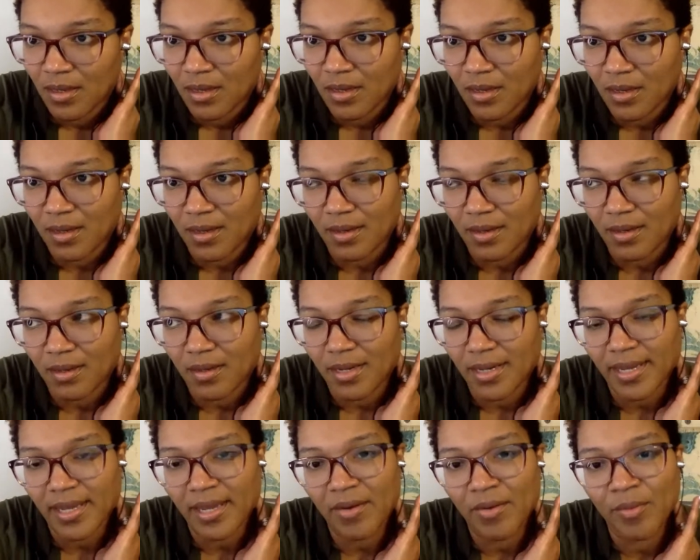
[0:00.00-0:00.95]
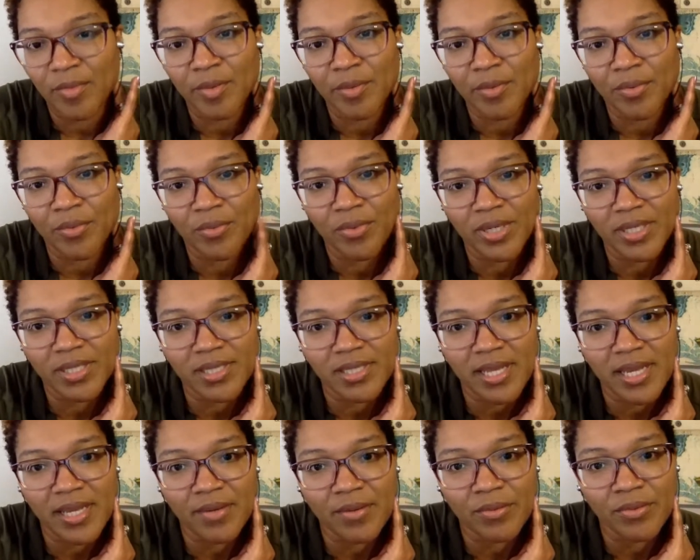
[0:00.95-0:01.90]
Oh, I can't remember what
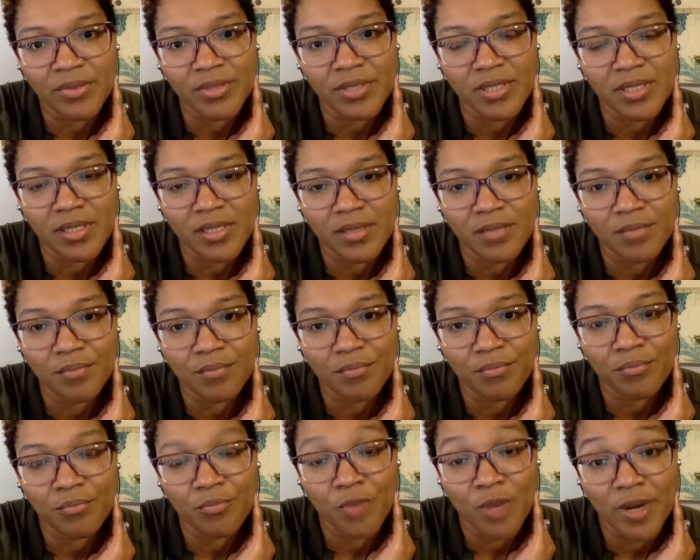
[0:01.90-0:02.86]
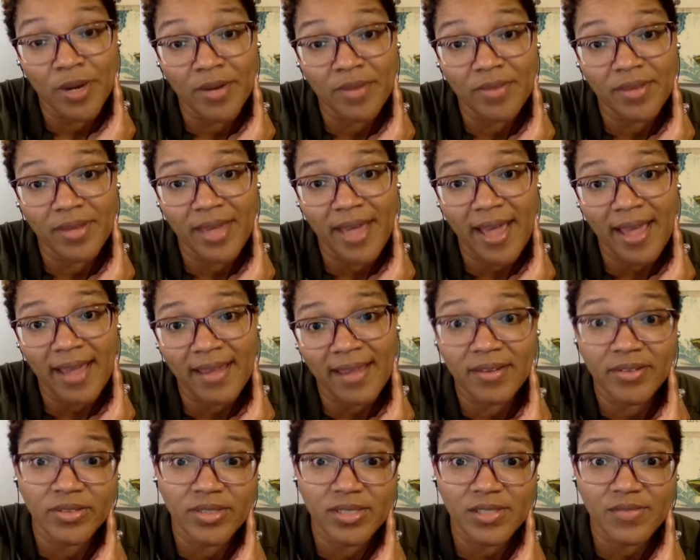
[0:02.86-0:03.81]
state it was in, where the guy
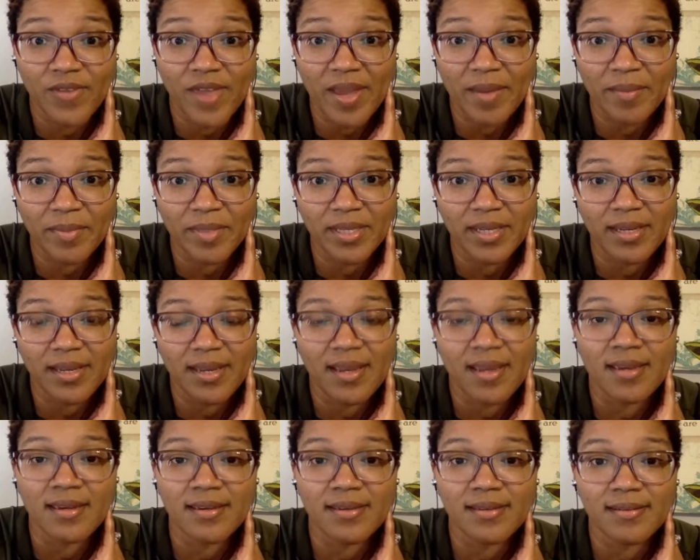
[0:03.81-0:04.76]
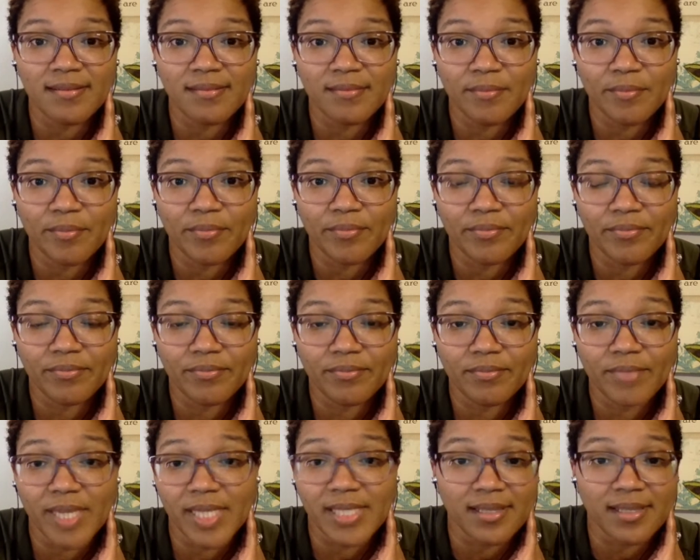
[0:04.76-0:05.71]
killed his family and
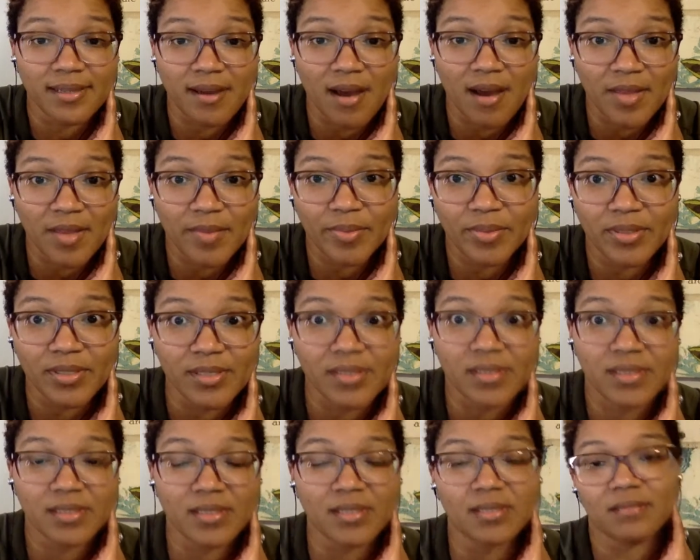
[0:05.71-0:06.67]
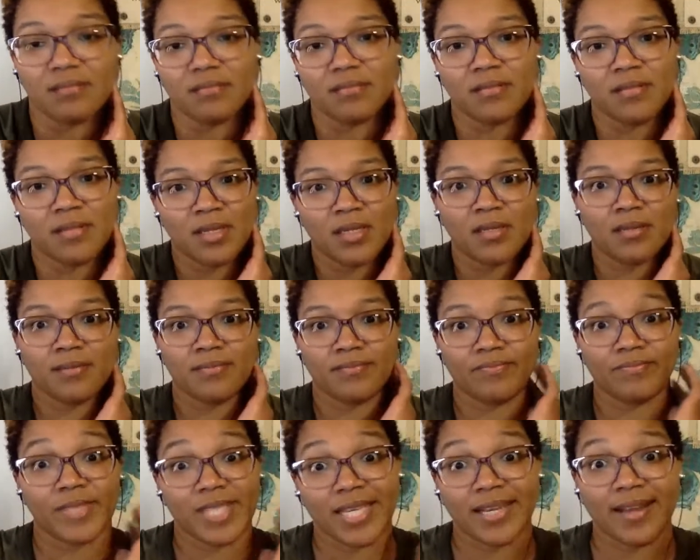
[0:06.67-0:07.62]
basically called the police and
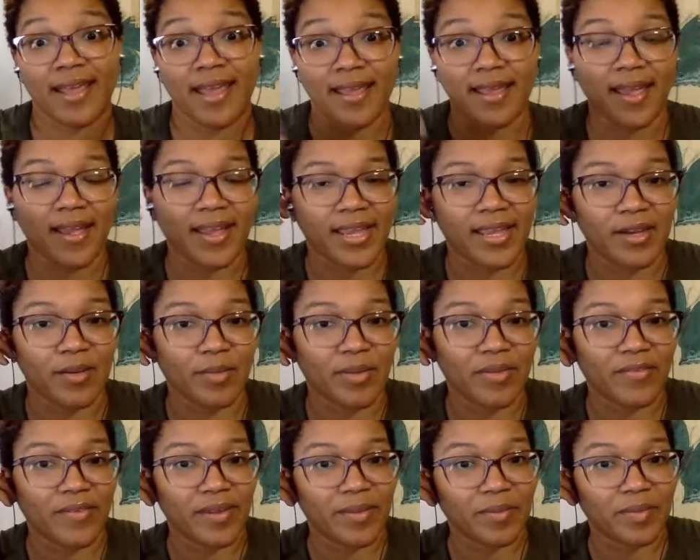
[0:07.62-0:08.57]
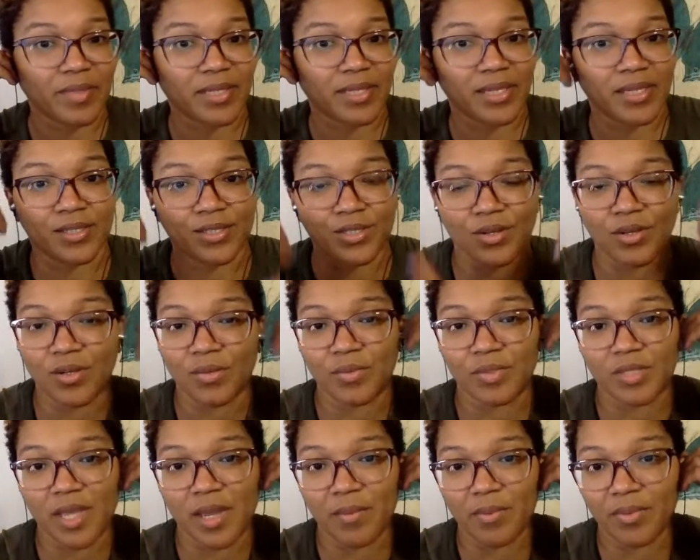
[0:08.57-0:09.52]
said, hey, I killed my family. And so he
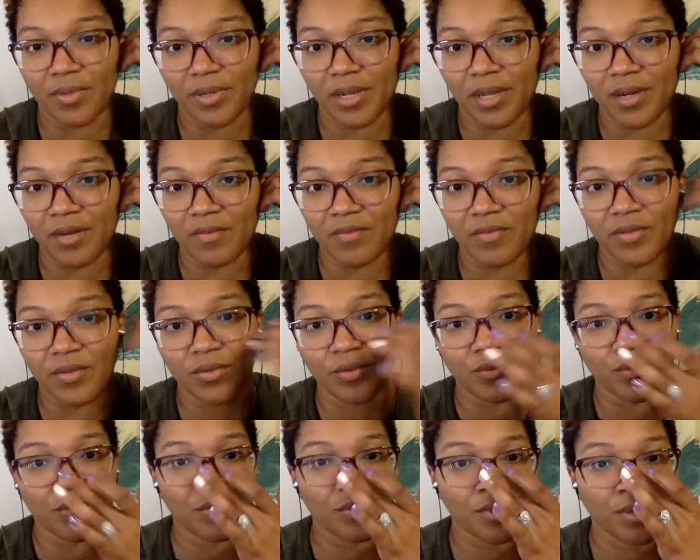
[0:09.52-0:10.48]
was able to interview